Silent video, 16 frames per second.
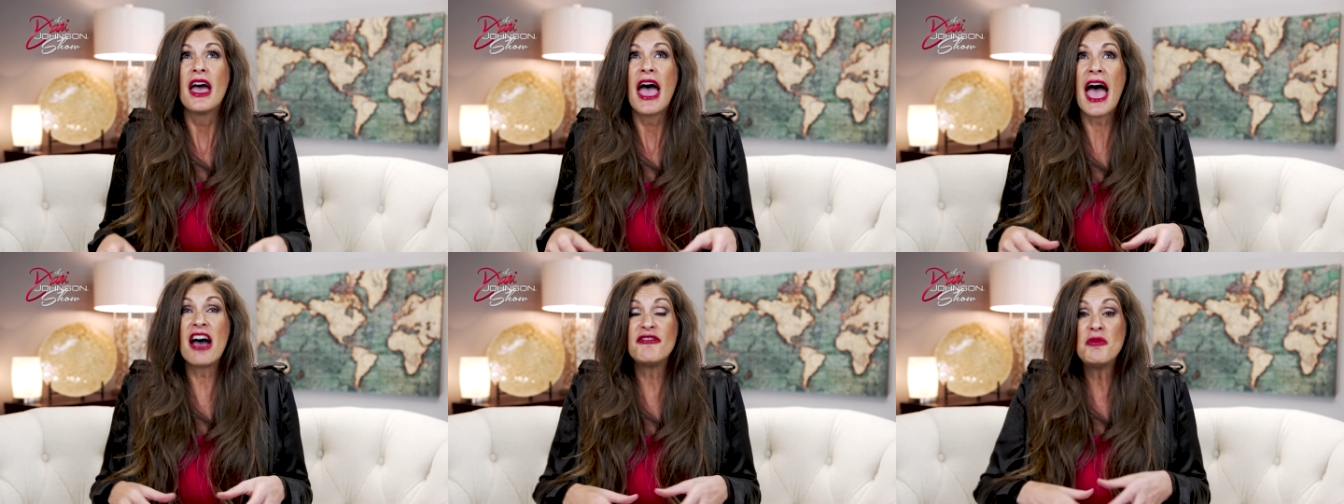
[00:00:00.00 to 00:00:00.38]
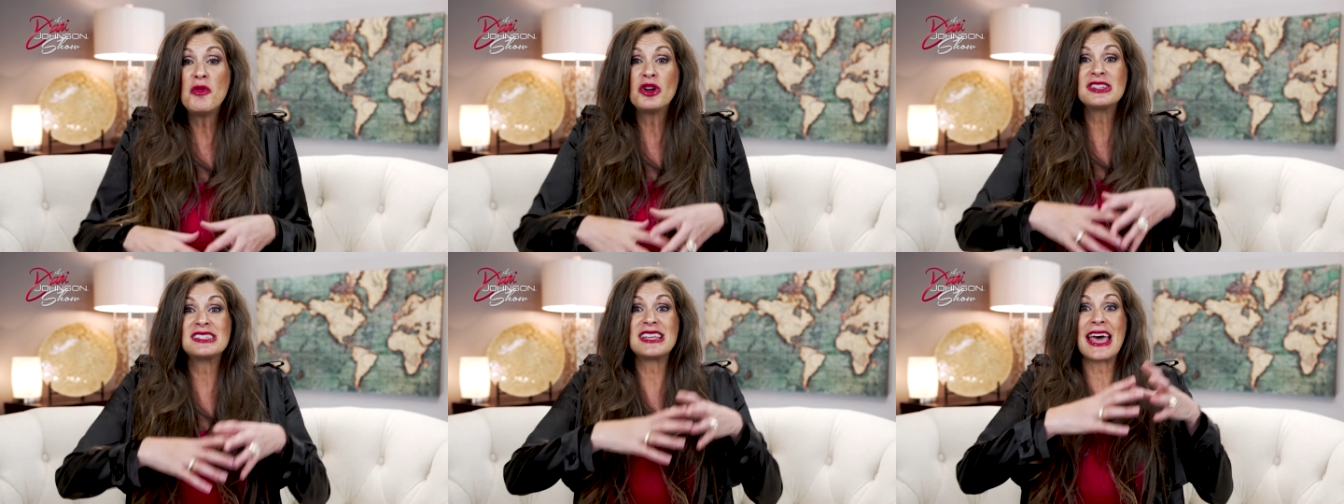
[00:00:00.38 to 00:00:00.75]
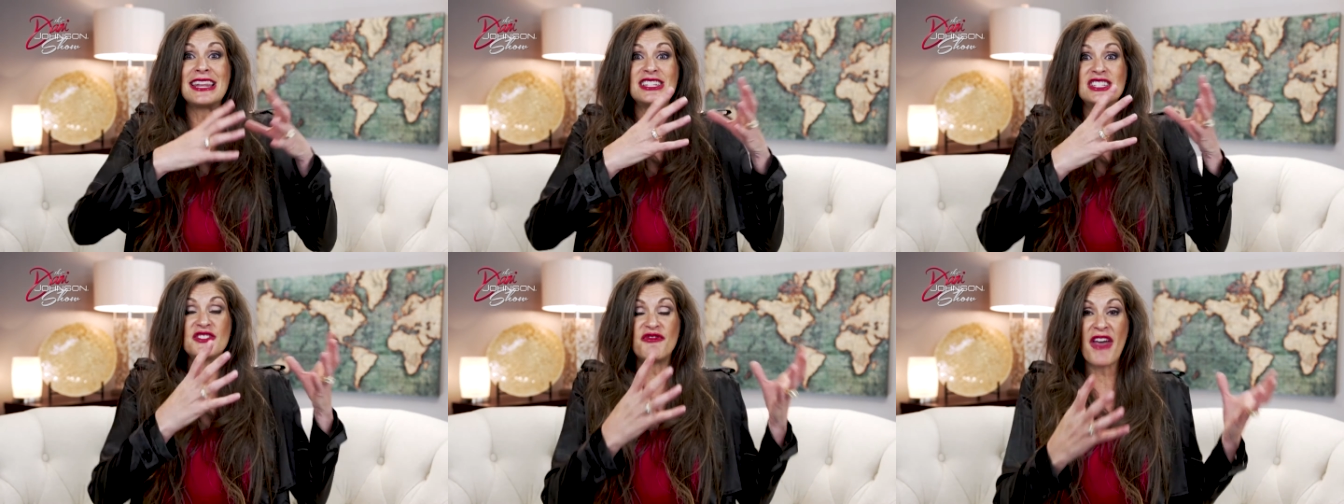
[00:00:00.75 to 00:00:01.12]
have more
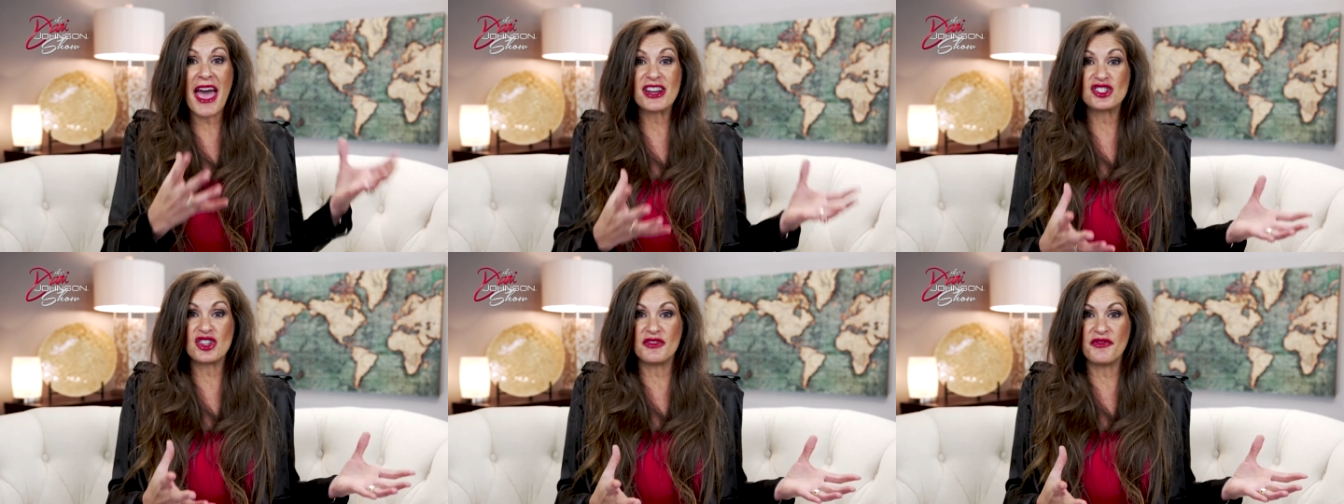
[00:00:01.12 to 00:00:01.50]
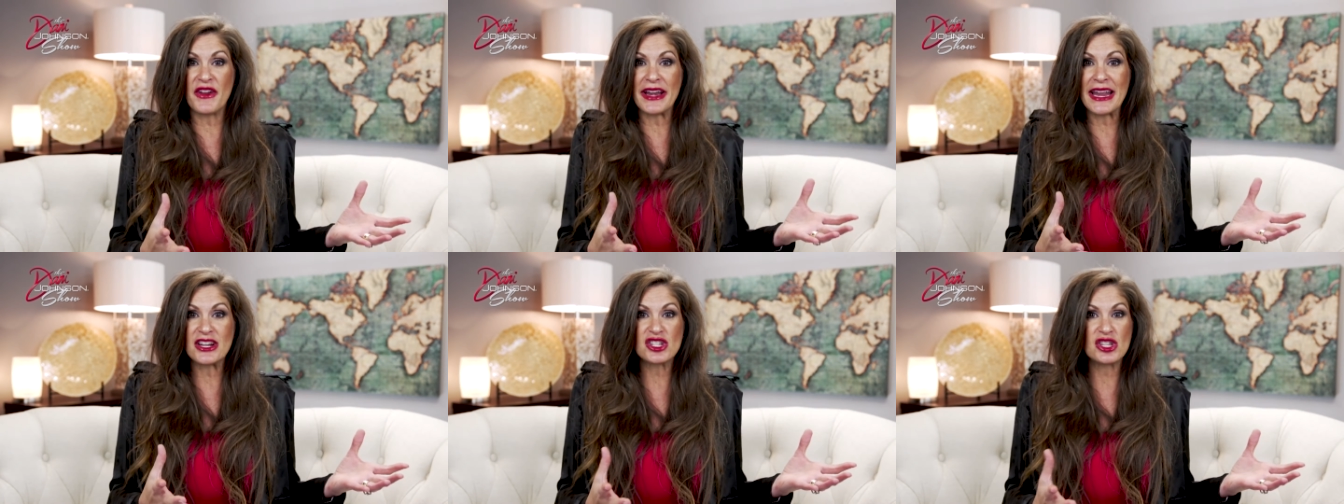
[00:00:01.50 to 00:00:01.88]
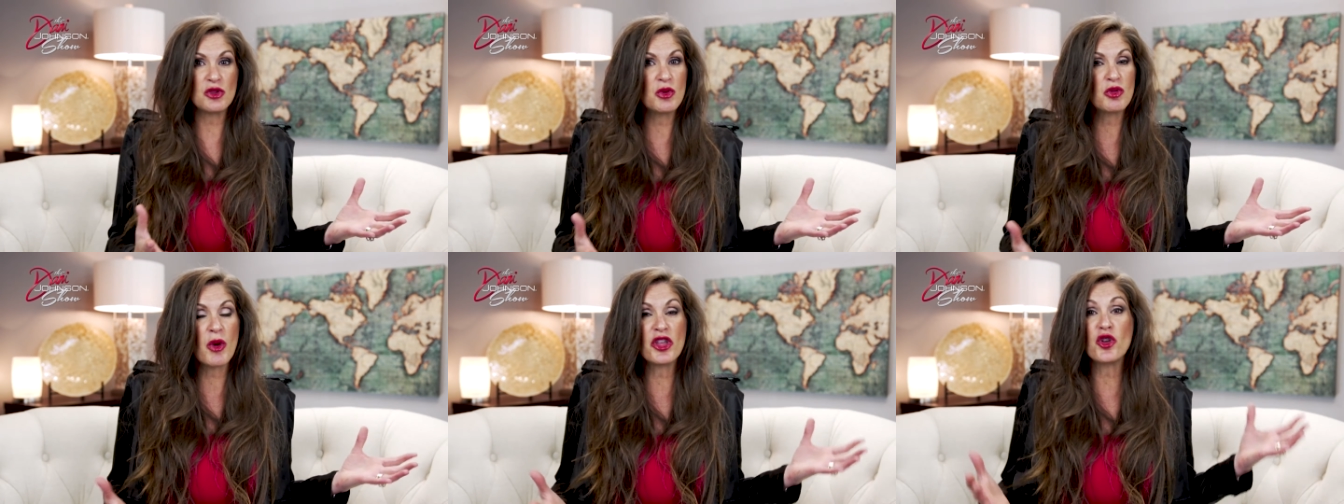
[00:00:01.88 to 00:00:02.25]
satisfaction
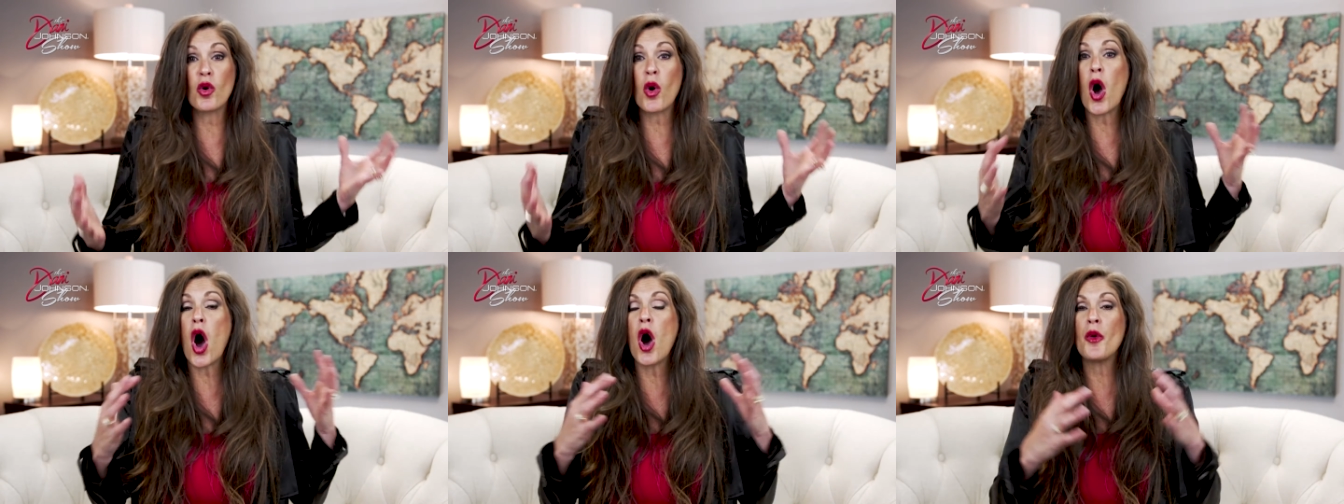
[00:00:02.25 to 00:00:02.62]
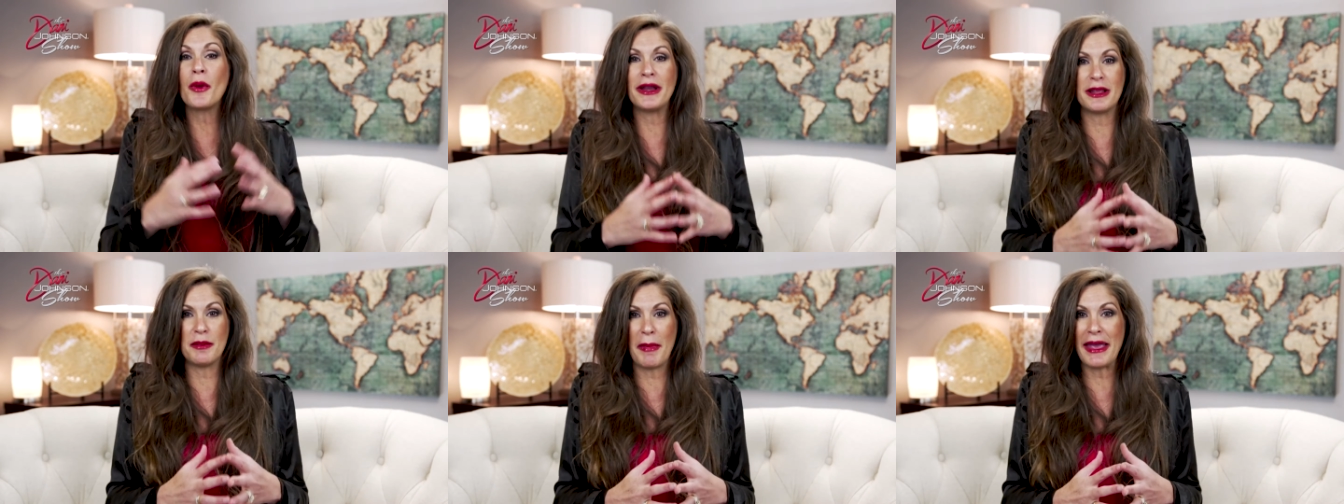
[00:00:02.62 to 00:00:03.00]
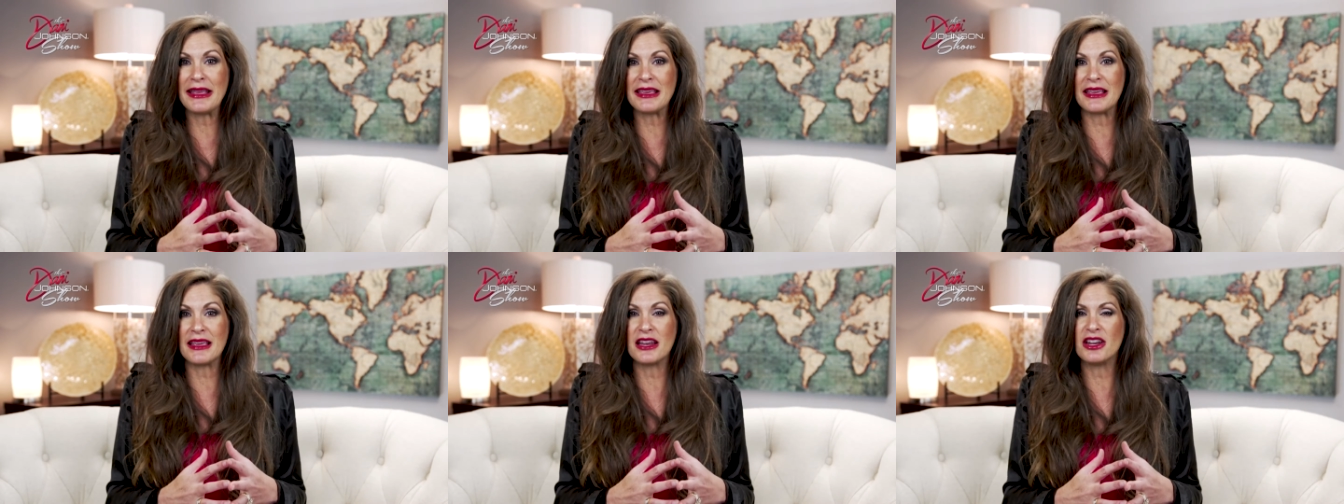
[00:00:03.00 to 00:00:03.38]
financially with what you're already
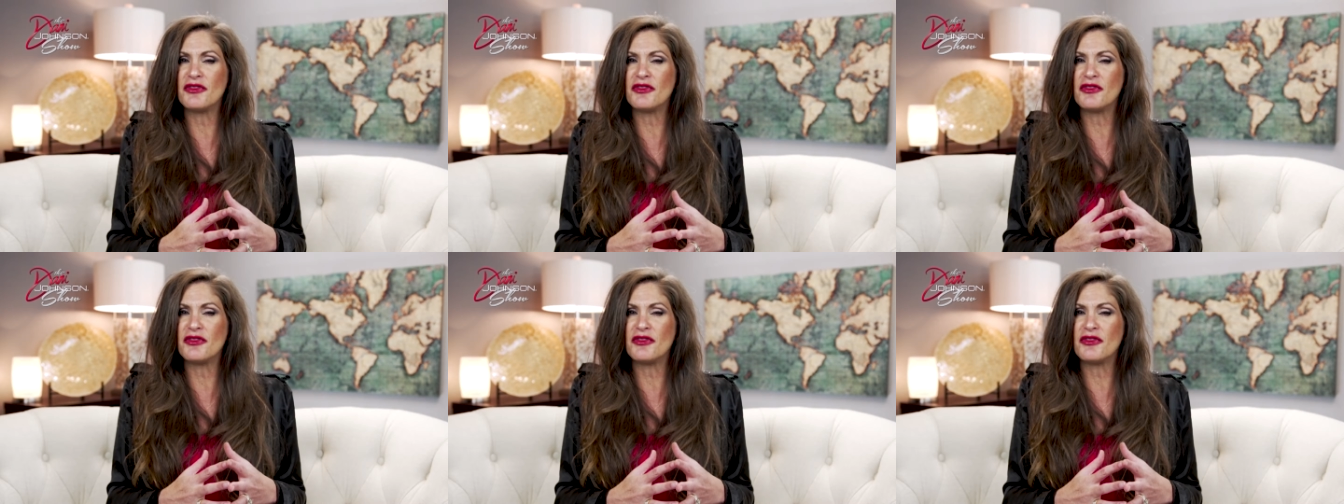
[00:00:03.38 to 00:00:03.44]
making.